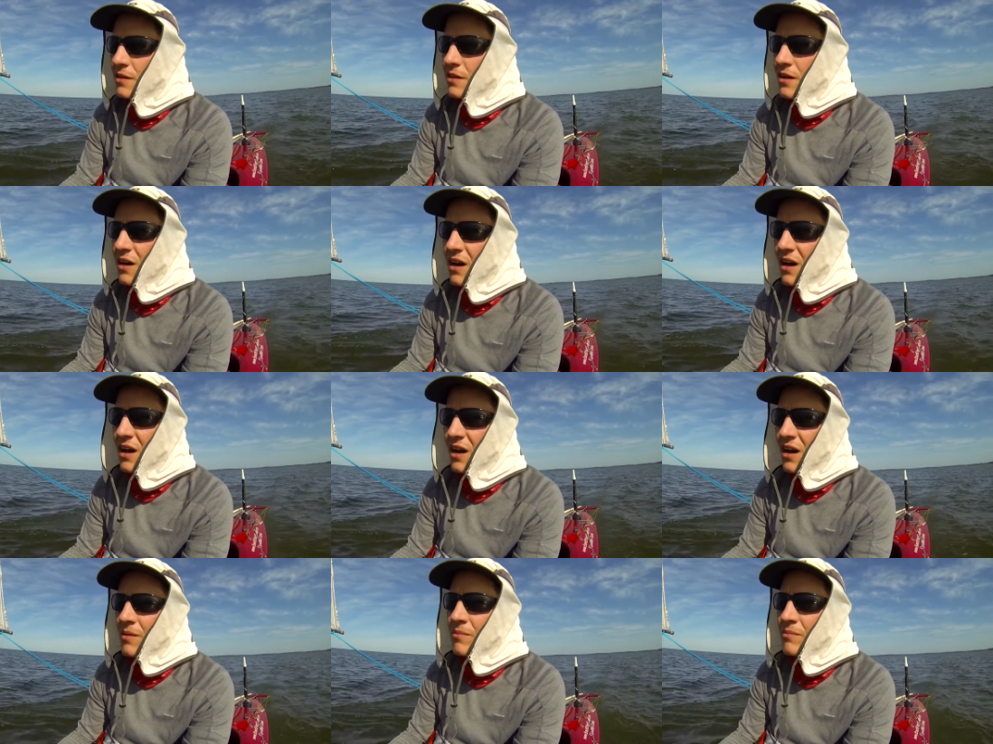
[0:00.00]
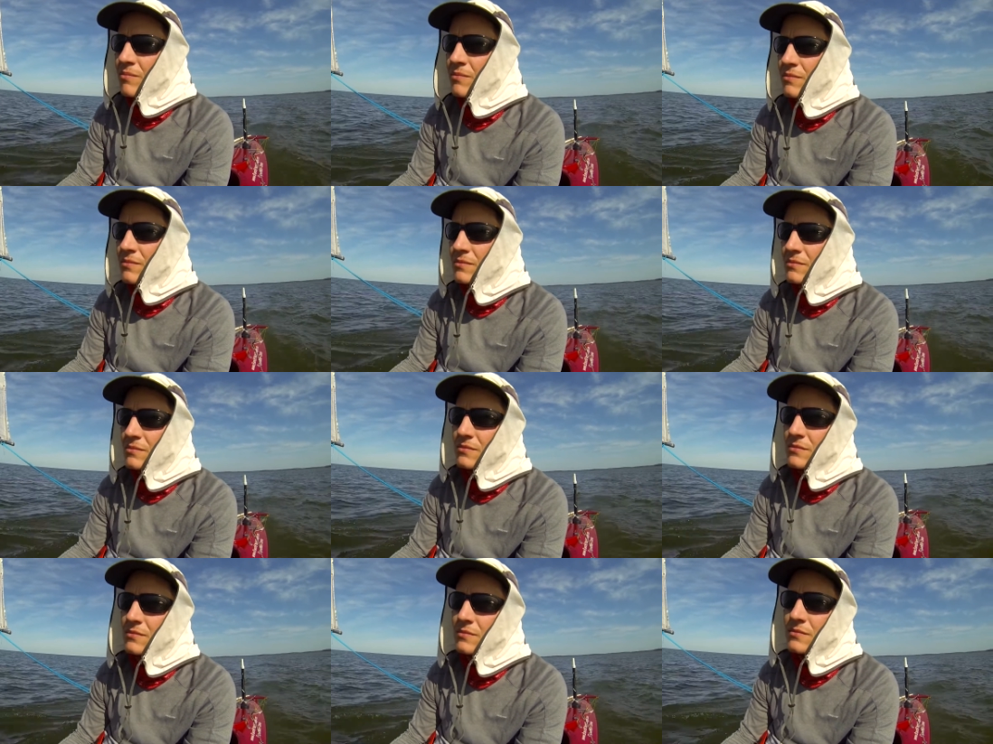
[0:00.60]

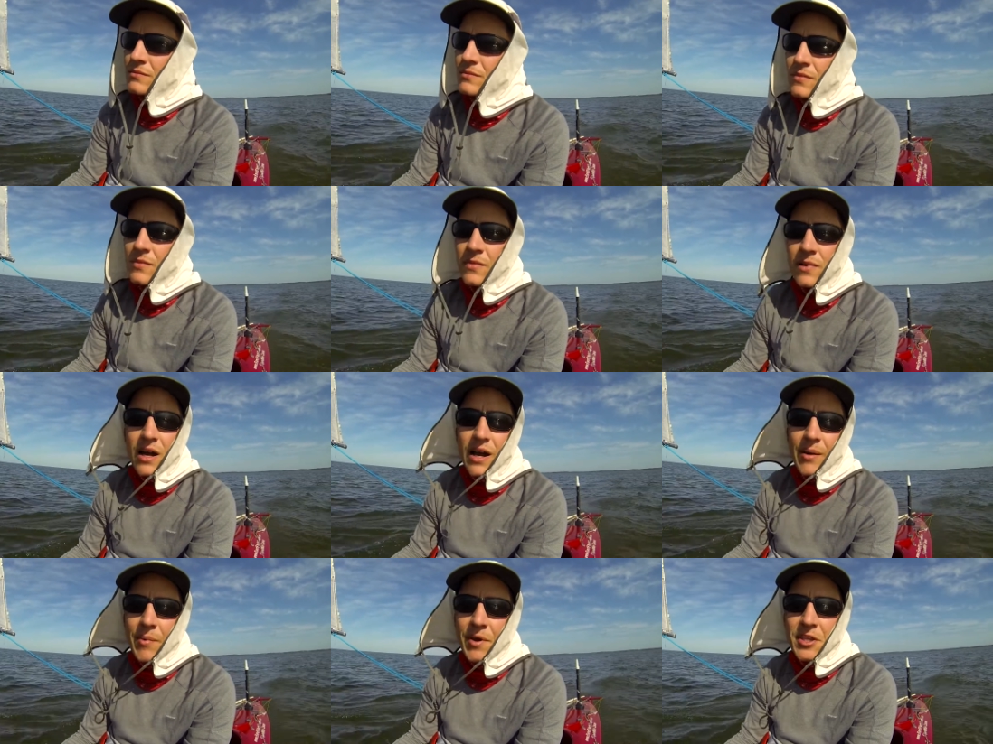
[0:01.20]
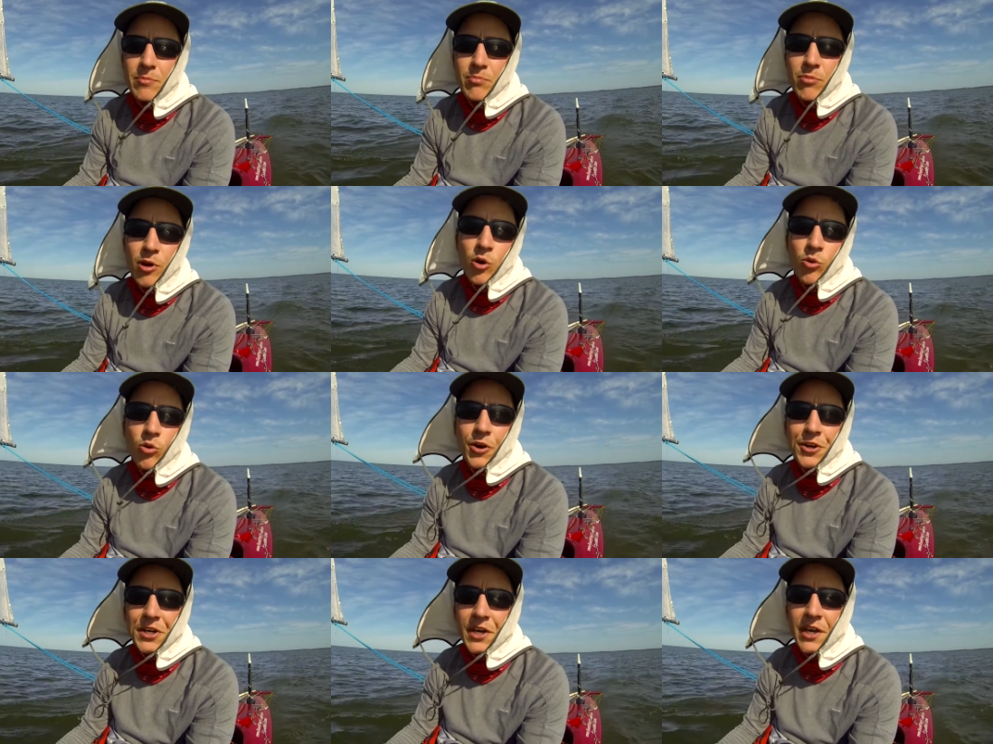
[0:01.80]
I made the boat
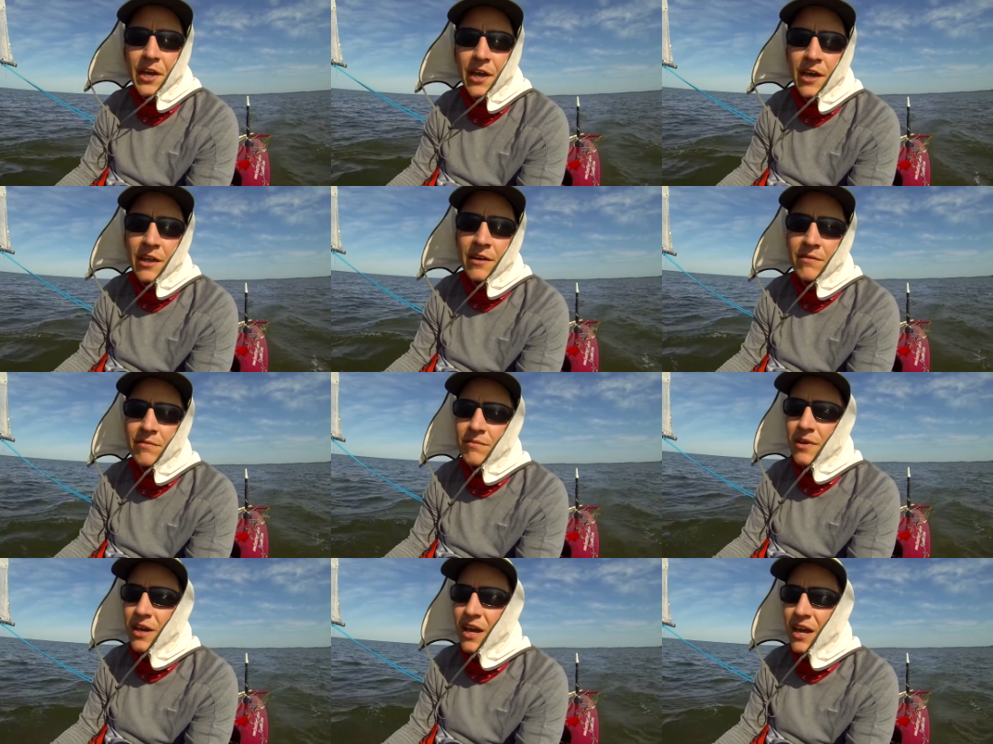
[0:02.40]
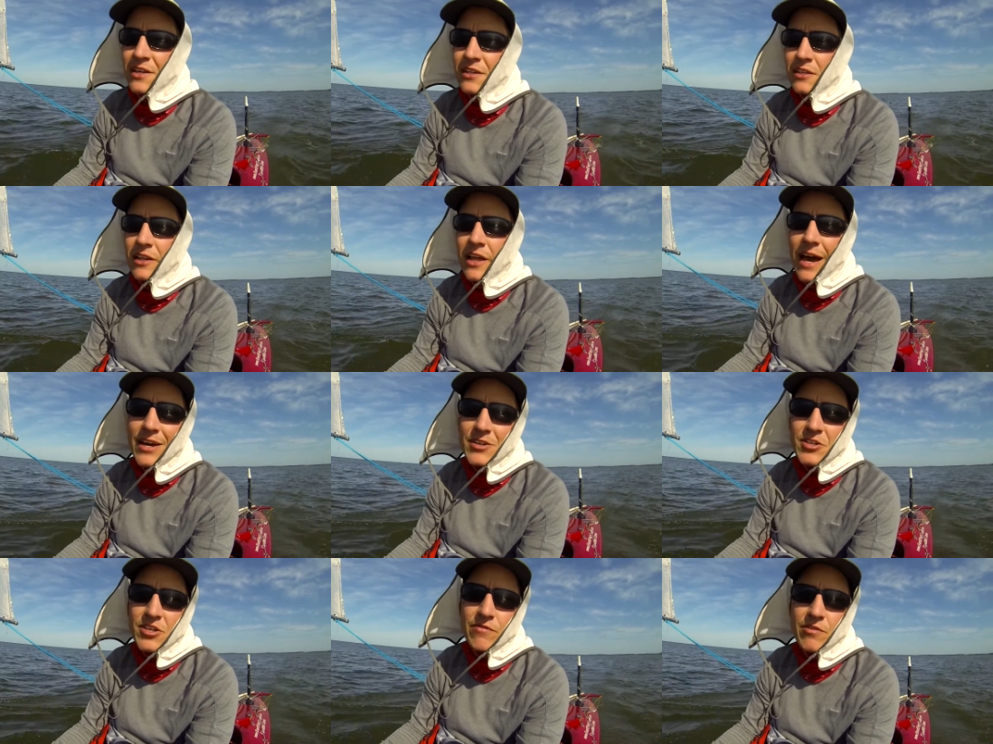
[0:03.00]
work again. I had to
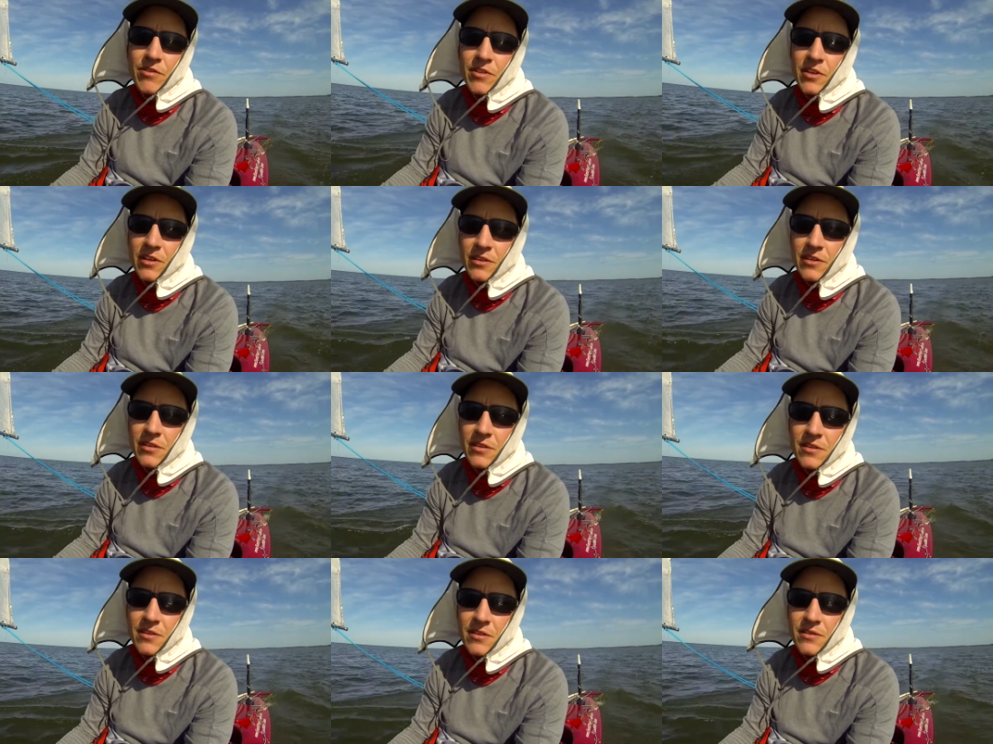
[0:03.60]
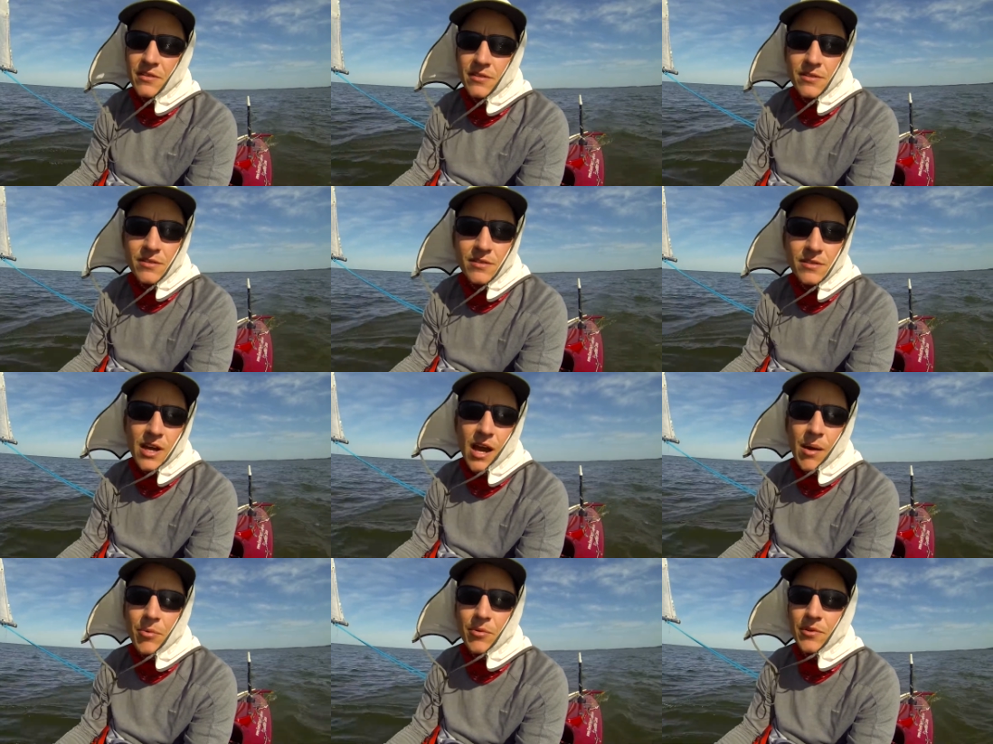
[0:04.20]
lash everything to the
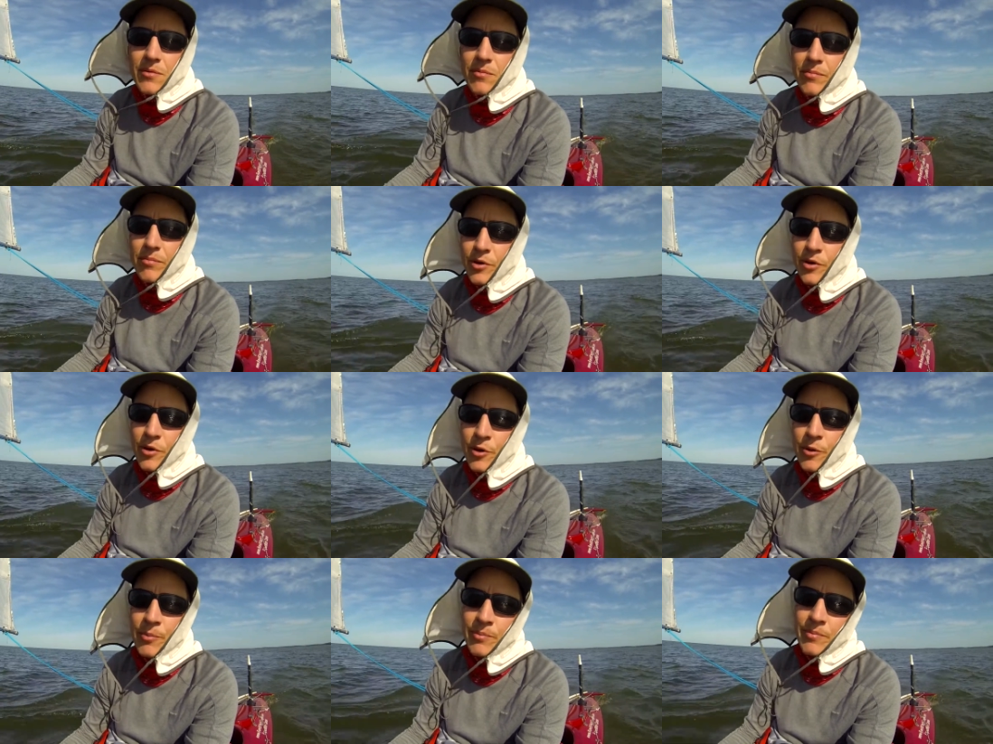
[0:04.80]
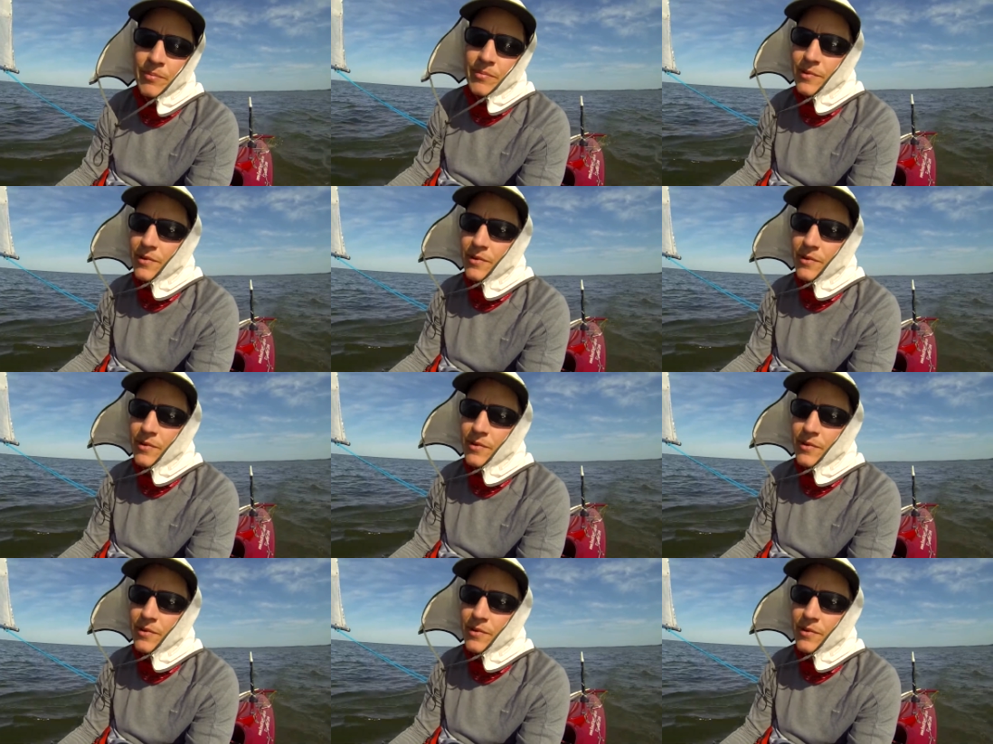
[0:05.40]
top of the boom,